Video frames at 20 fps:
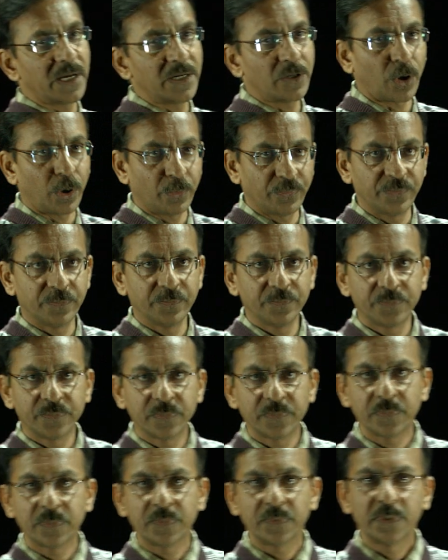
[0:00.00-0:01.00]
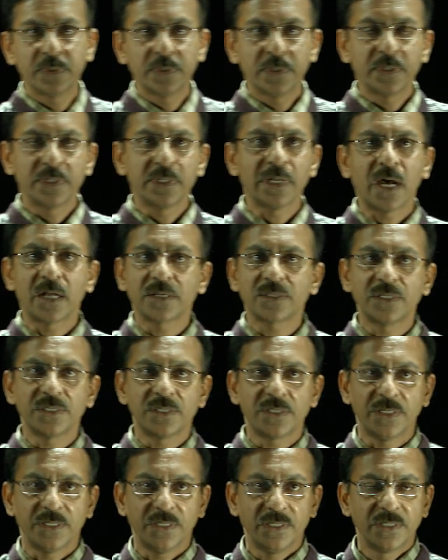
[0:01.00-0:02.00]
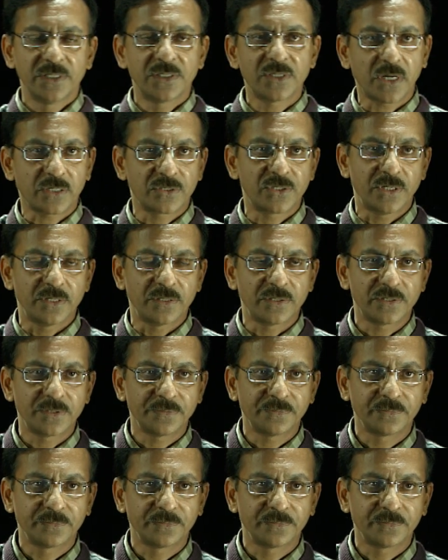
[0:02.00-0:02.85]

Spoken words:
of the RCC structures.